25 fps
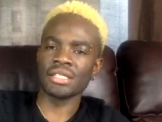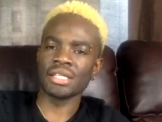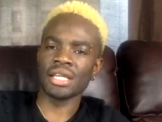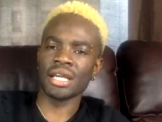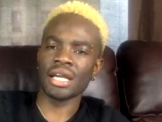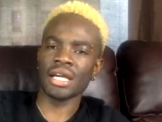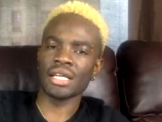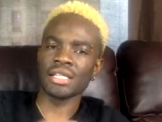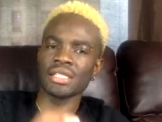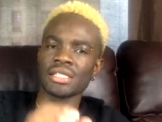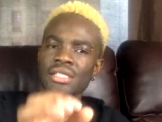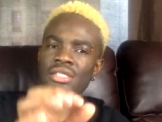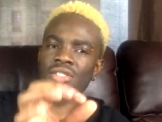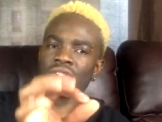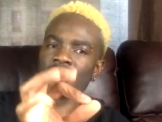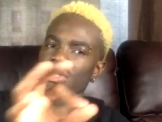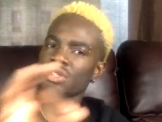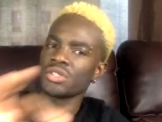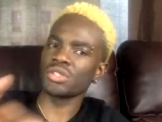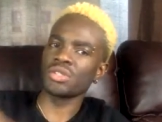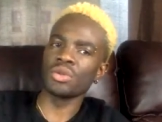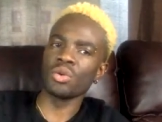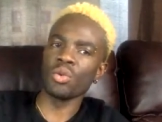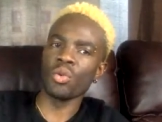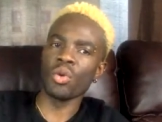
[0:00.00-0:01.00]
he has
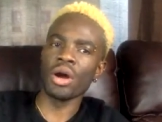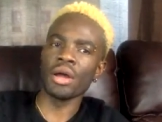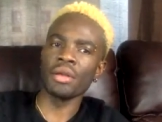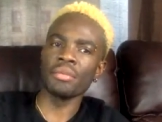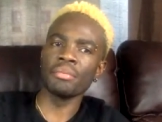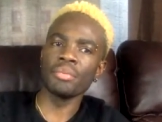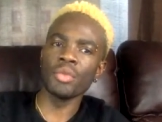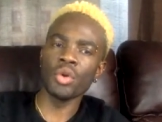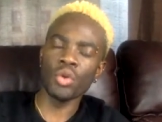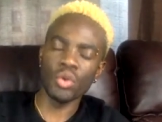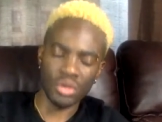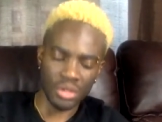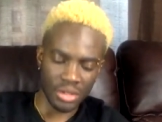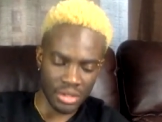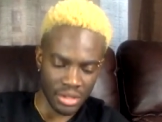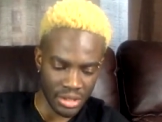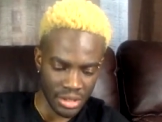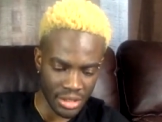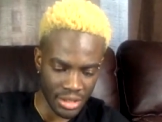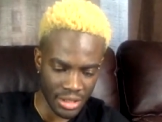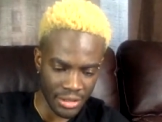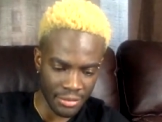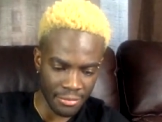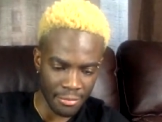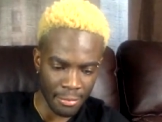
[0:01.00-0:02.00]
just the one bone.
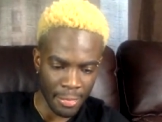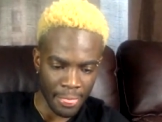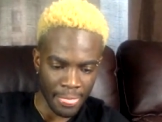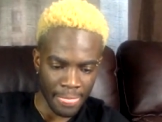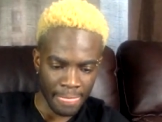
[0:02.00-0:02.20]
See?